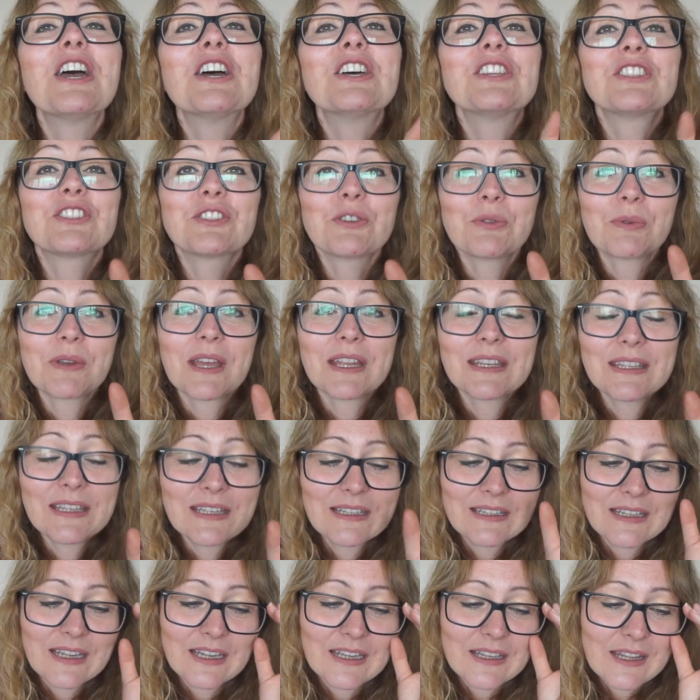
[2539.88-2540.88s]
so we had
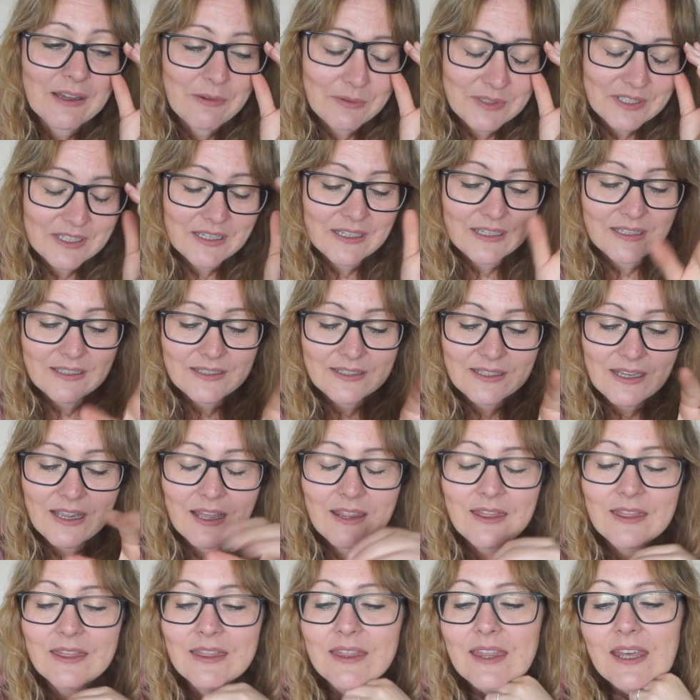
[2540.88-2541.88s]
knit natter, that was nice.
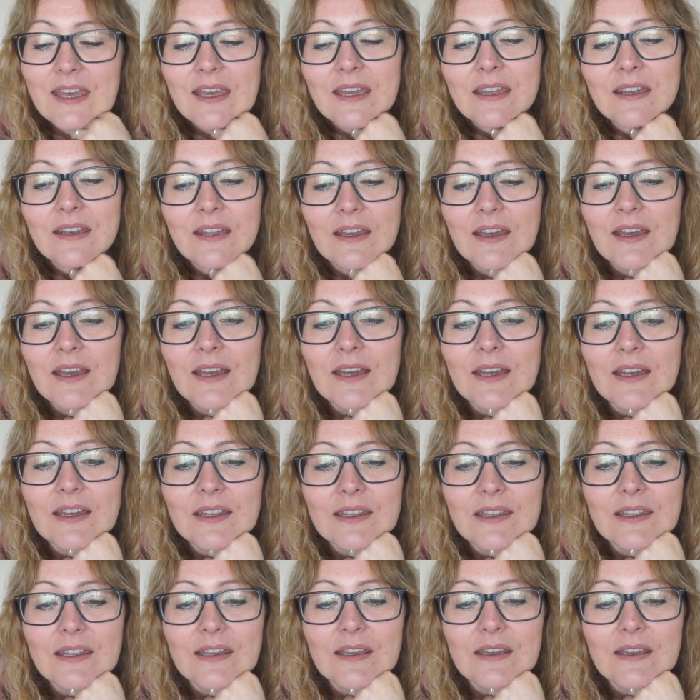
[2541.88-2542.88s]
And then
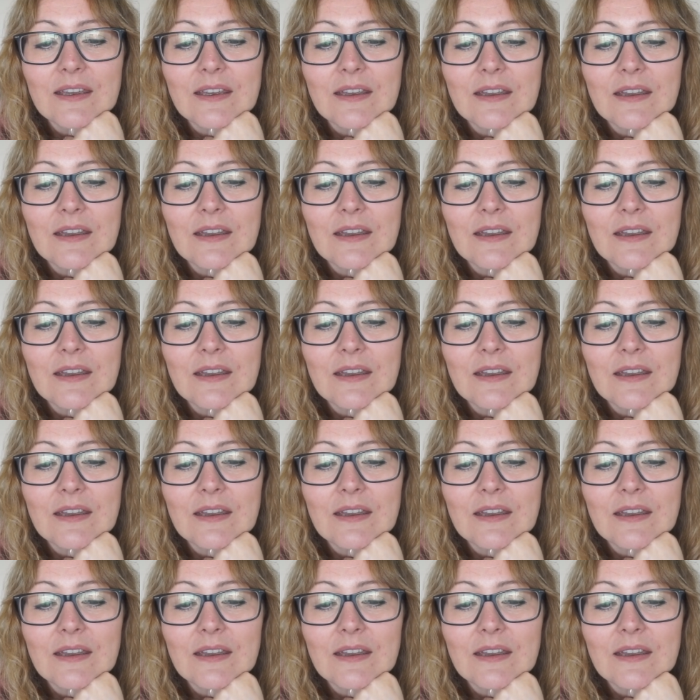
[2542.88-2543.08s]
I